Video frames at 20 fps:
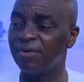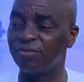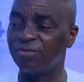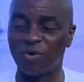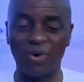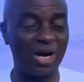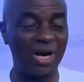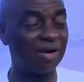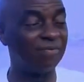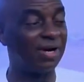
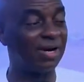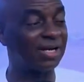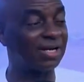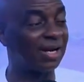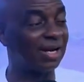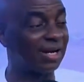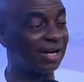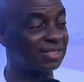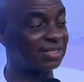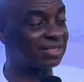For wherever
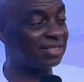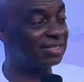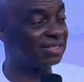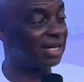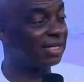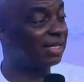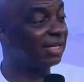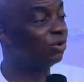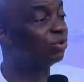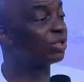the carcass is,
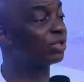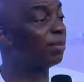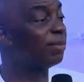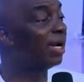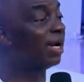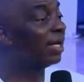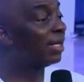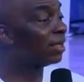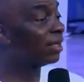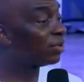the eagle shall
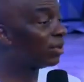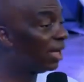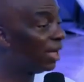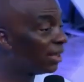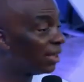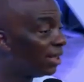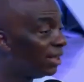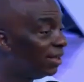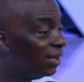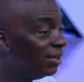be gathered
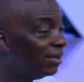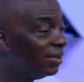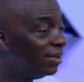together.